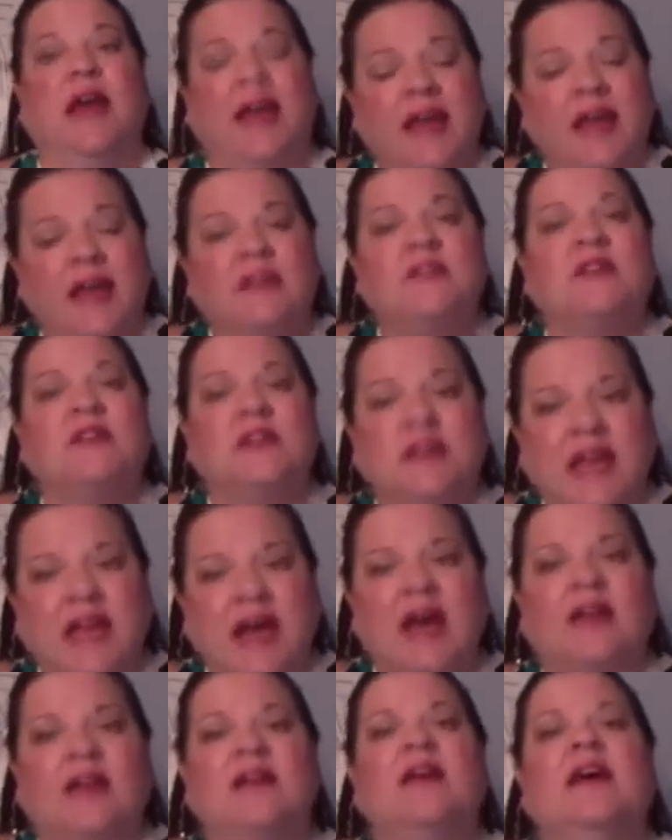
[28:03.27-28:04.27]
And
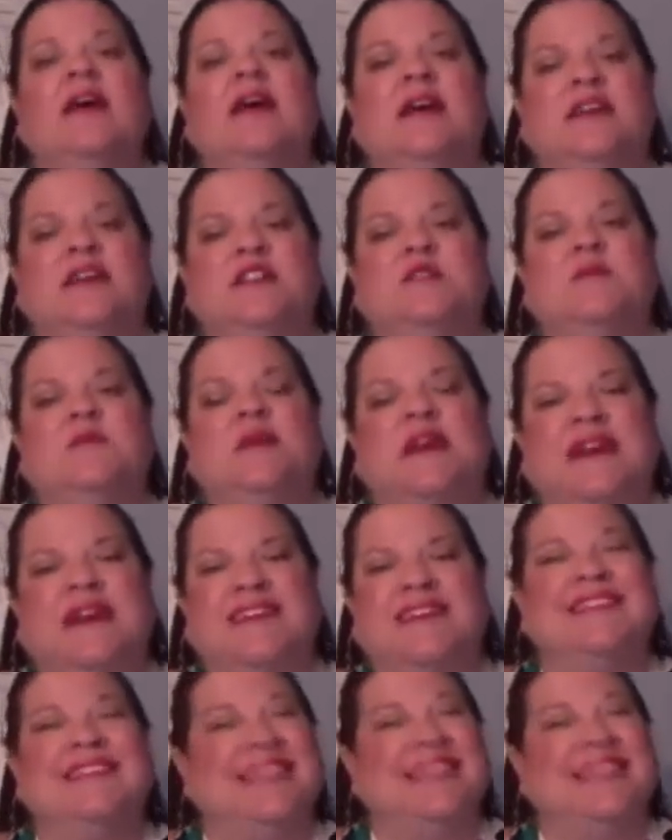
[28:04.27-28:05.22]
again, it's because